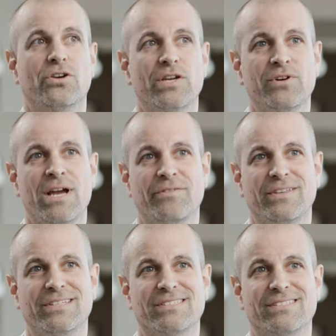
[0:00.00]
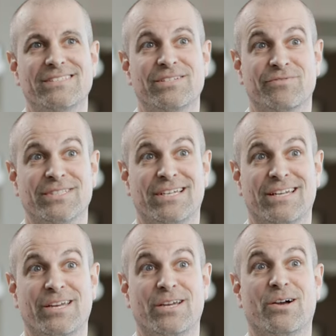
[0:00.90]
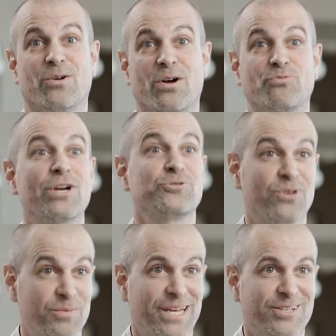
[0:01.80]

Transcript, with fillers: Cooking for an athlete is different than a, uh, a restaurant